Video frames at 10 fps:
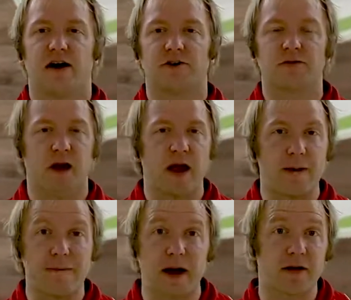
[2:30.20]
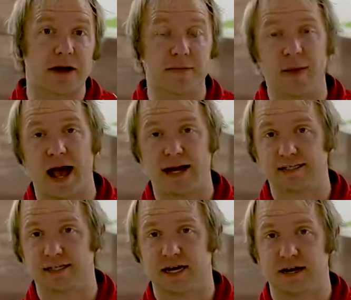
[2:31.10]
great American
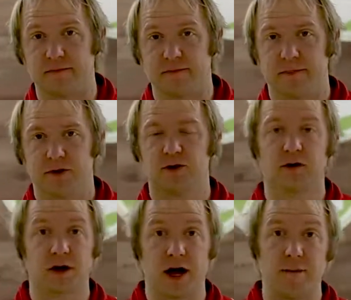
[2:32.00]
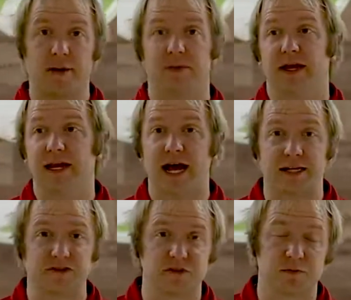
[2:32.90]
pastime. Growing up, I played
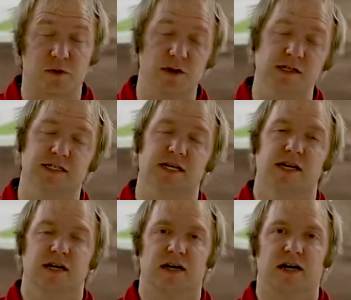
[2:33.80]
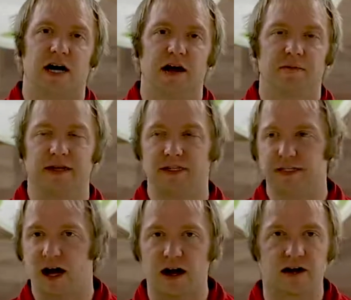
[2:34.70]
lots of sports. I played
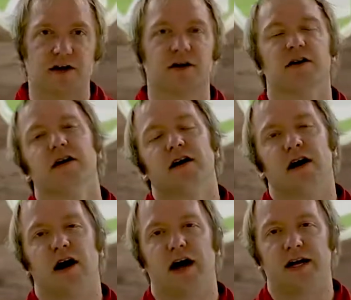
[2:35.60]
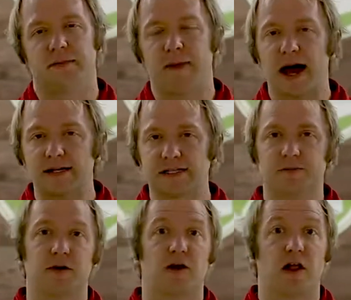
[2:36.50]
soccer, I did
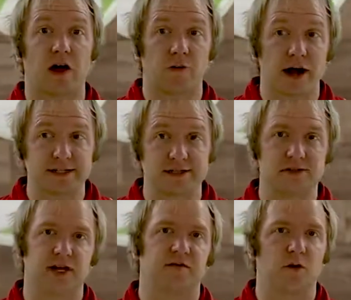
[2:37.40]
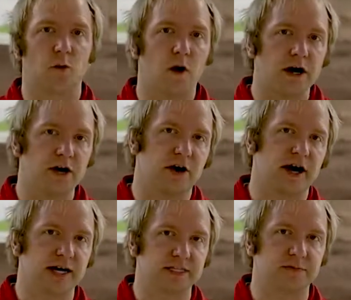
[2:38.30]
basketball, I wrestled, and for 1 year I
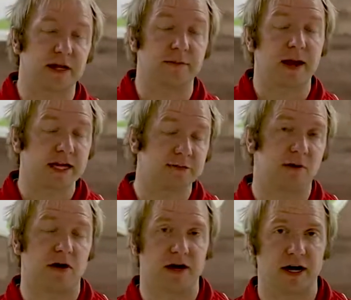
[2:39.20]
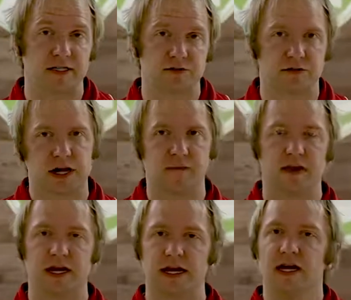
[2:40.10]
got to play baseball in high school, and I
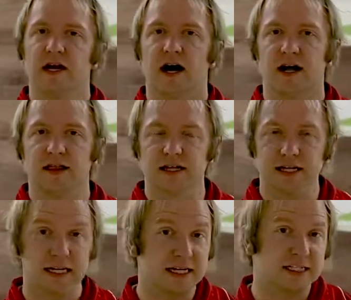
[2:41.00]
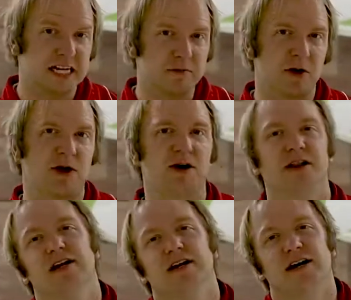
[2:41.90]
played Little League
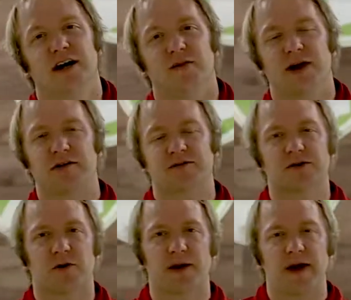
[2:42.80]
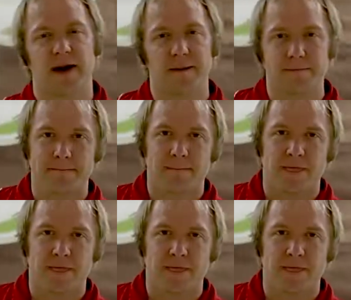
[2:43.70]
T-ball when I was growing up.